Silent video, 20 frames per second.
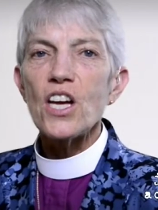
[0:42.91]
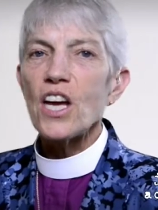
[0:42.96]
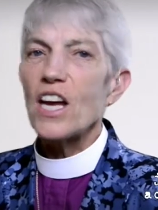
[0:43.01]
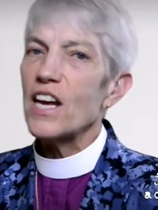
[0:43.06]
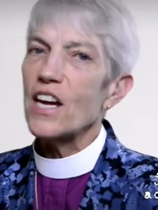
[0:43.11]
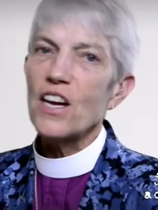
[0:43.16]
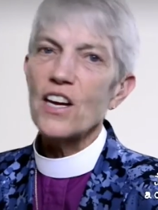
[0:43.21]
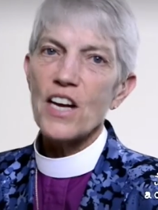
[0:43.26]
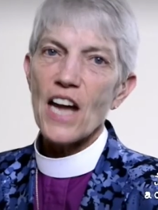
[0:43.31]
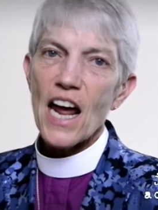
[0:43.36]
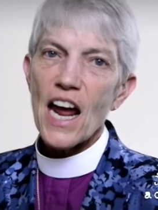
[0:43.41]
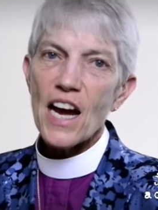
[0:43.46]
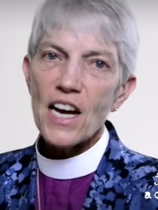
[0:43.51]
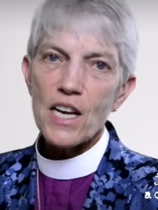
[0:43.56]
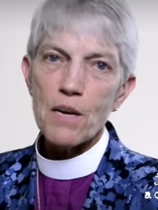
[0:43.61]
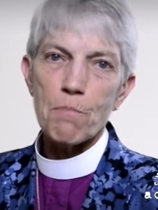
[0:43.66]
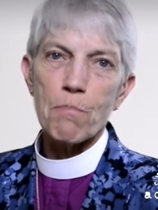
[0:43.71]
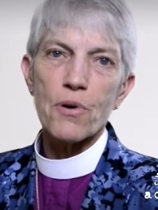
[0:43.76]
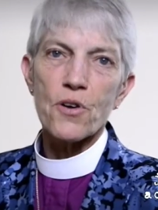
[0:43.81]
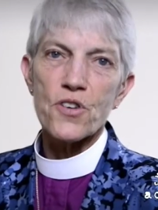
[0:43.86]
in
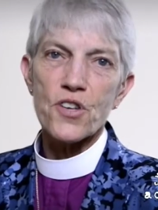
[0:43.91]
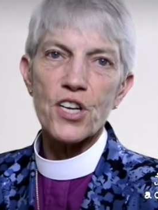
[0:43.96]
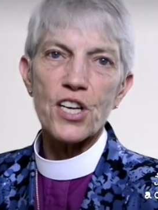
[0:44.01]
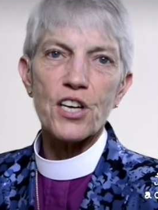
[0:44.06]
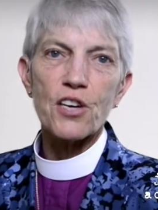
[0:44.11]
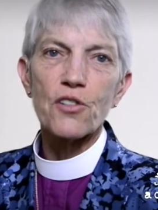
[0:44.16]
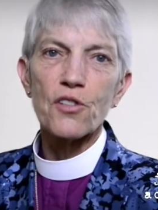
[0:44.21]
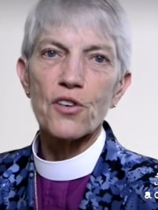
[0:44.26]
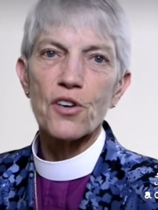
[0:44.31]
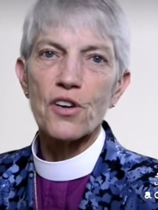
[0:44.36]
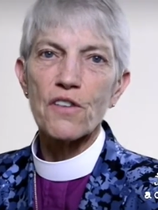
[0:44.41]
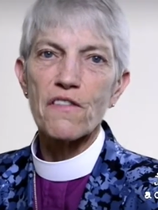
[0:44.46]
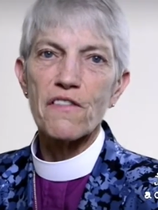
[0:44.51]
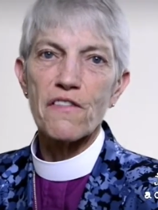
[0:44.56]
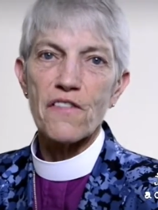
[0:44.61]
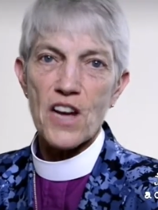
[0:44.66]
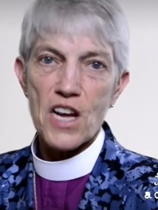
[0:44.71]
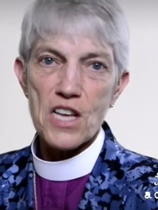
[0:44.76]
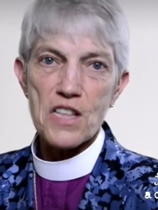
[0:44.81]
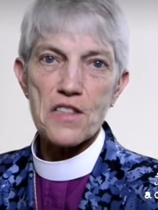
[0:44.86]
any particular
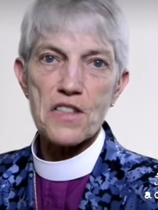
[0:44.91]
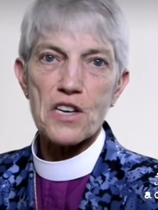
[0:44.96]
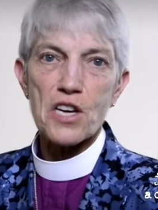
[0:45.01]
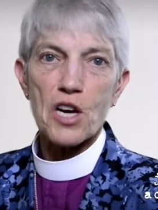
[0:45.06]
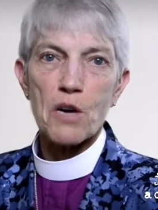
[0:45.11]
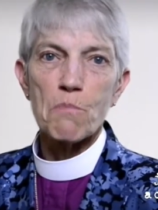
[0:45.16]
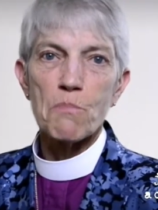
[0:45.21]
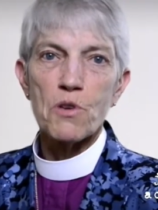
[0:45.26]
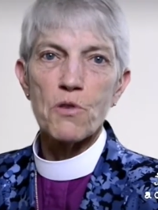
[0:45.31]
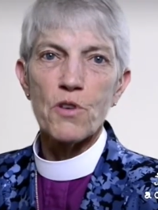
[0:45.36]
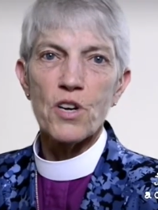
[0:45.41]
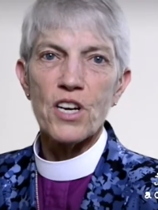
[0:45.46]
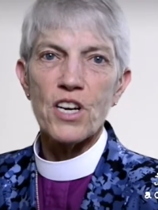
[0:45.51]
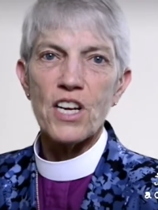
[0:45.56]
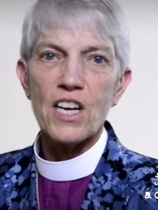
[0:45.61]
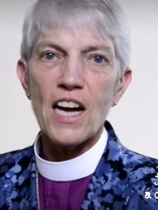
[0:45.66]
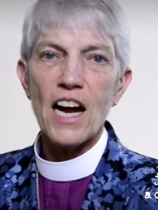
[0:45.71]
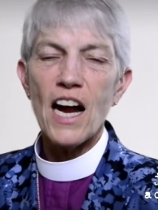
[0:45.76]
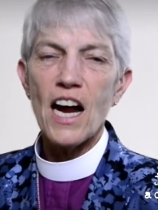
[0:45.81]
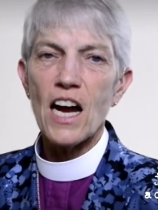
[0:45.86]
faith
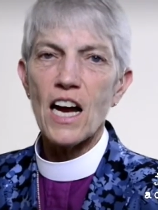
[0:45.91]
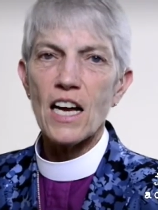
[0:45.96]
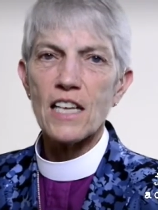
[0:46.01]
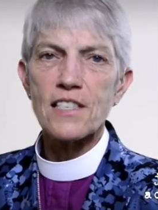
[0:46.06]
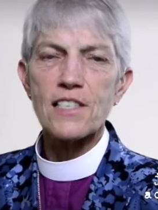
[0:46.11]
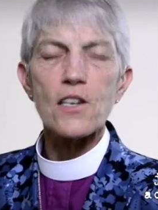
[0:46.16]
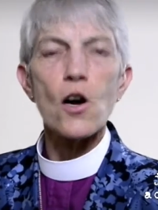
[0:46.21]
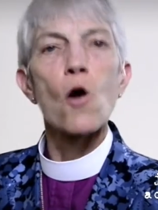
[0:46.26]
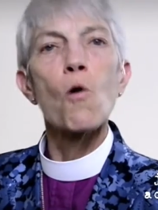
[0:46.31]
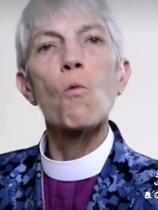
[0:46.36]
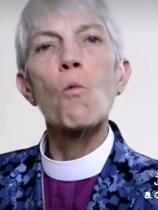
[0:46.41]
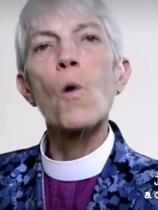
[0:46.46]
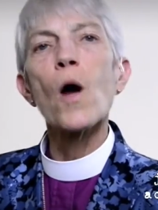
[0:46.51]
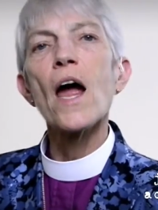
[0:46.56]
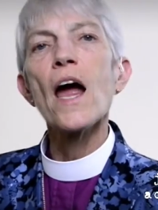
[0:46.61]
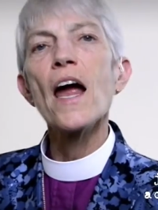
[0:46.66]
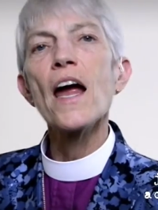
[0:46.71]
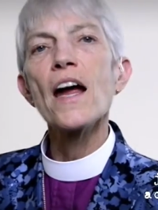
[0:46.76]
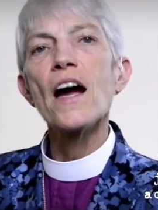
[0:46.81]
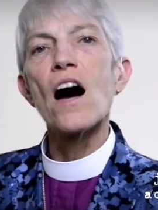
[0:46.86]
community has a
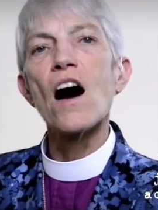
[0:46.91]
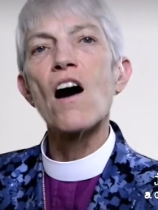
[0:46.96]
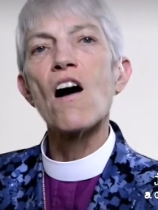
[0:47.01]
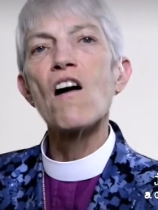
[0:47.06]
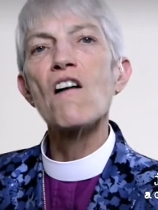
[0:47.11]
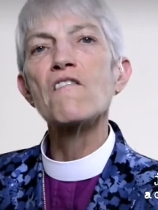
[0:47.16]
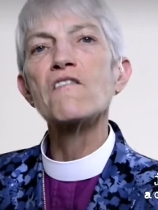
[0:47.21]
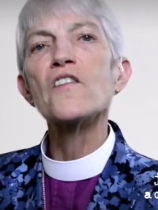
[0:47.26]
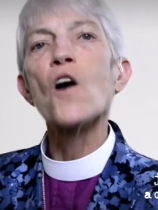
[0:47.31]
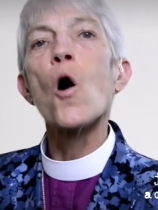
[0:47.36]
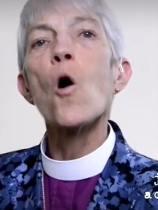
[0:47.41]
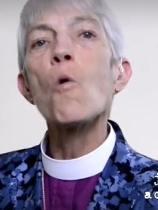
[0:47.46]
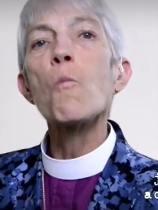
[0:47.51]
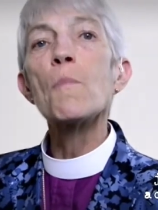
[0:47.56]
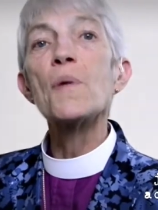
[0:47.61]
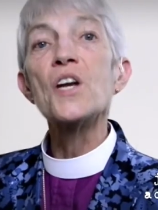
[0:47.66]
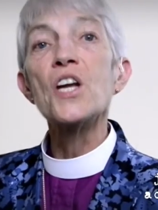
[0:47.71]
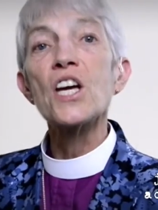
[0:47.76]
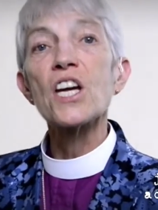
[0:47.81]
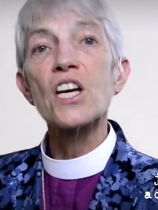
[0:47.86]
way of
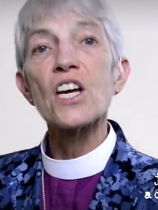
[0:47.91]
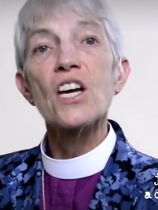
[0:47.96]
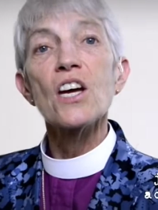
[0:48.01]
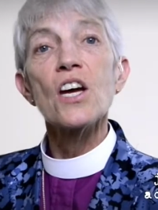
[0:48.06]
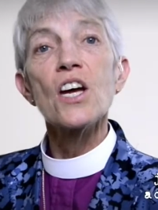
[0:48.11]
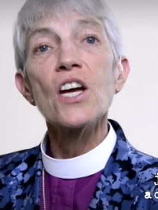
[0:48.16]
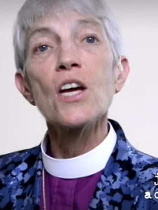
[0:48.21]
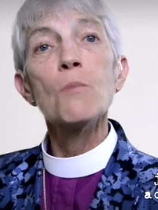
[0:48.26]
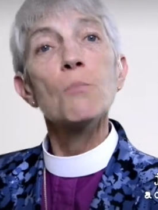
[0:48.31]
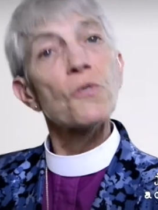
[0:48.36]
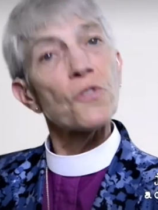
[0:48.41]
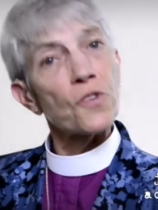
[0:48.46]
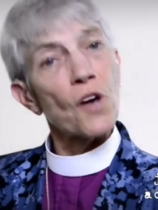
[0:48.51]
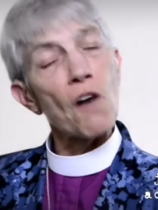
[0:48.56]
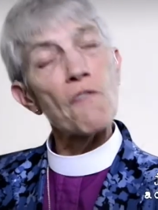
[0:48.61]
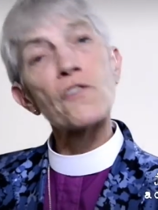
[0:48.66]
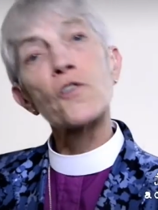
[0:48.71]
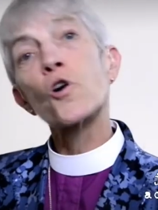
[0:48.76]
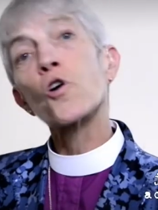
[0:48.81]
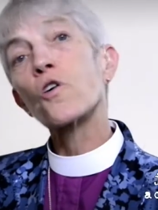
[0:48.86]
opening
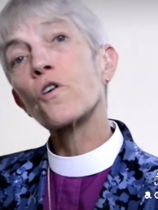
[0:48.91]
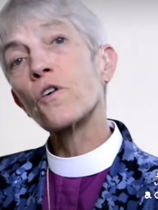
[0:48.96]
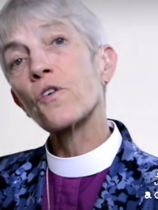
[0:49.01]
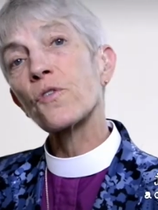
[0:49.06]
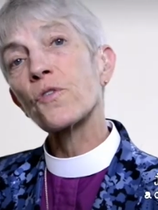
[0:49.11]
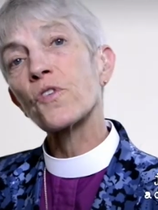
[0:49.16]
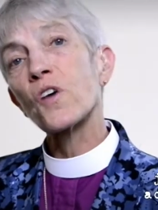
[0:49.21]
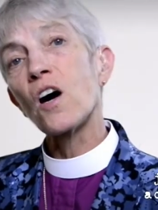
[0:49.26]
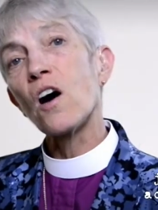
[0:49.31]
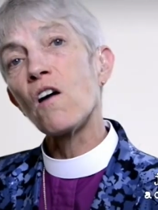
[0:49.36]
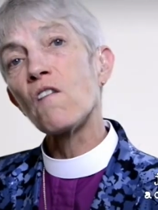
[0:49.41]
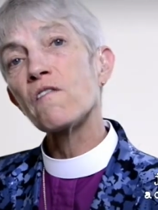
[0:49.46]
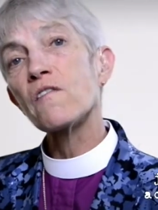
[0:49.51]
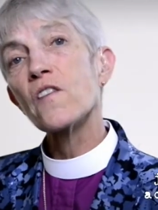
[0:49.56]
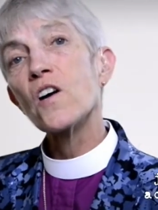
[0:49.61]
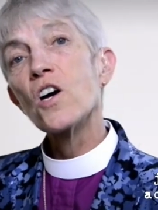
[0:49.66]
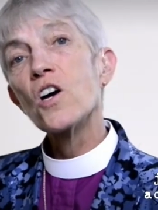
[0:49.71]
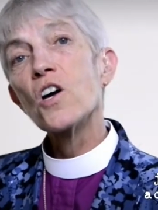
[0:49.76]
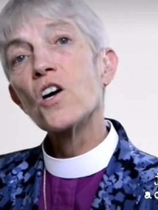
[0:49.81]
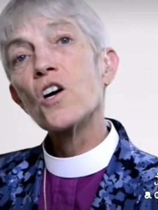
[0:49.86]
himself or herself
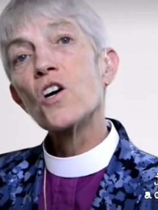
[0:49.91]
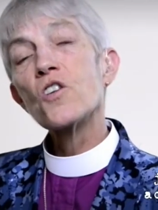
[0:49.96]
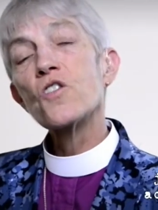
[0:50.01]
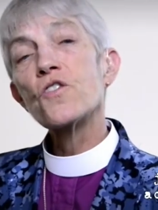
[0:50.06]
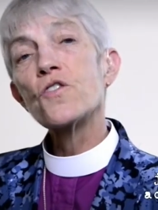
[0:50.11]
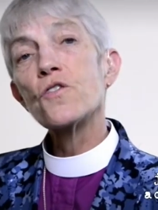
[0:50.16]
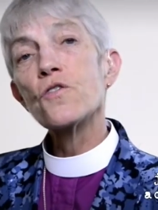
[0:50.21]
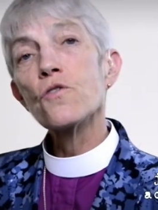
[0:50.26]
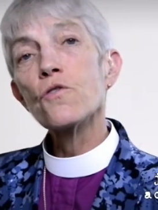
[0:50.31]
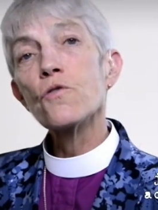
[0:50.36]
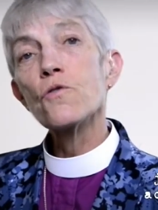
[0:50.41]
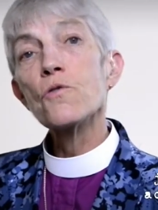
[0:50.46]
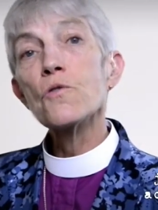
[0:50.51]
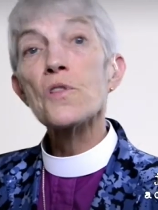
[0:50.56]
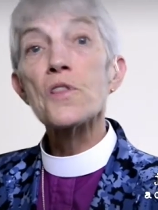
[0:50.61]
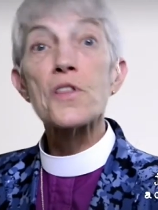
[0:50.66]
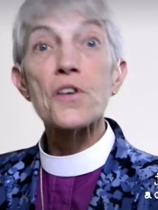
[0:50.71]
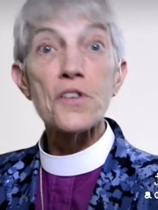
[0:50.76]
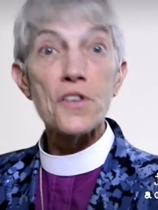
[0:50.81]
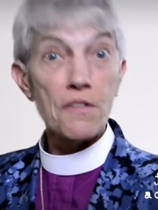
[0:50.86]
to
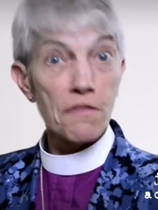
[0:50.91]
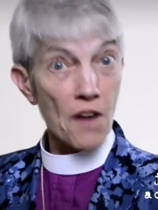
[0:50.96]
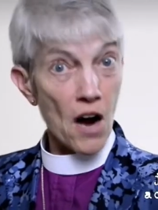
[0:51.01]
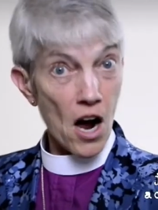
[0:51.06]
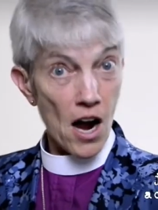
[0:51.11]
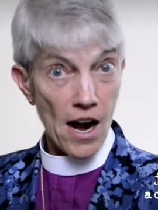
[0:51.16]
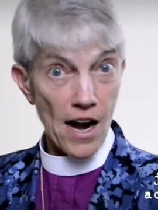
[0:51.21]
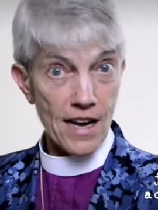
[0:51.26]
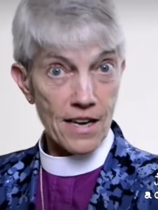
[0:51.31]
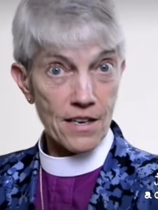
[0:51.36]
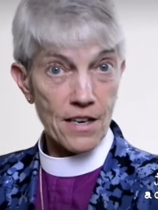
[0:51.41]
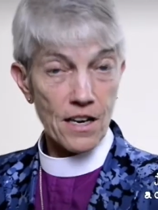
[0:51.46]
the divine.